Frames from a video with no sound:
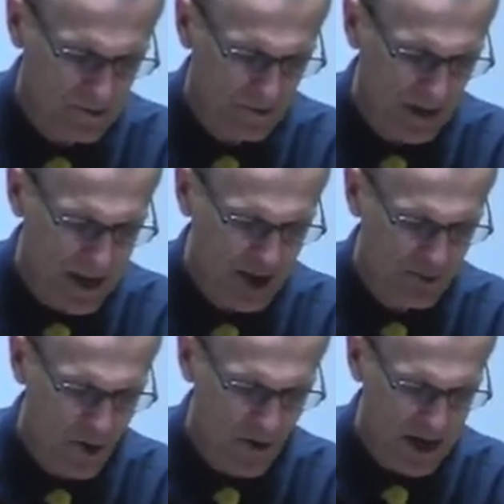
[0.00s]
The next
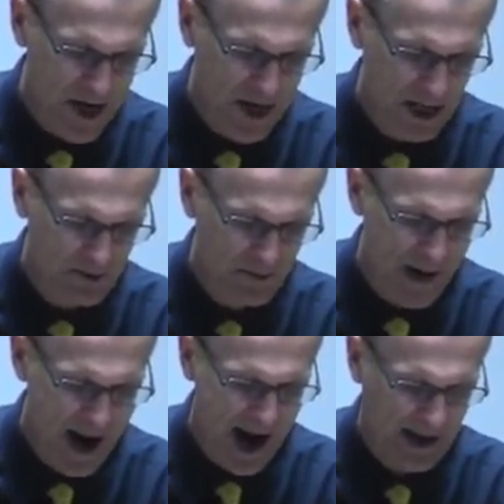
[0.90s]
morning he comes
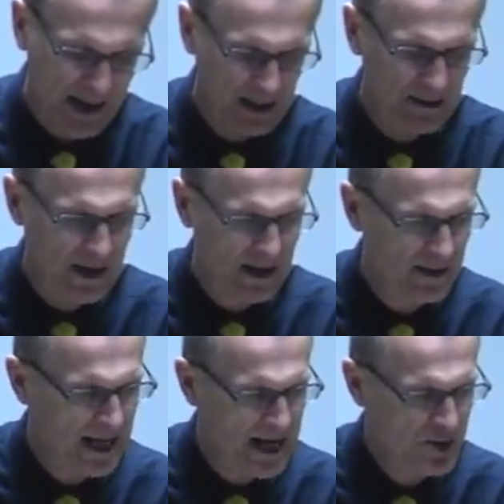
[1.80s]
back, and,
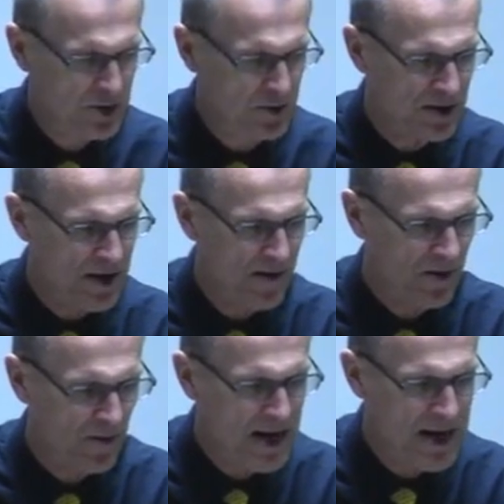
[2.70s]
and guess who's there to
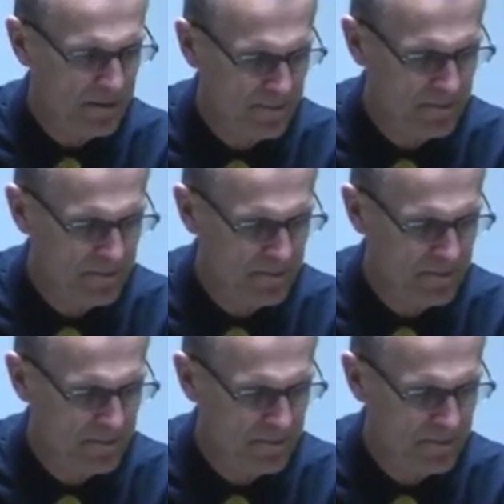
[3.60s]
greet him?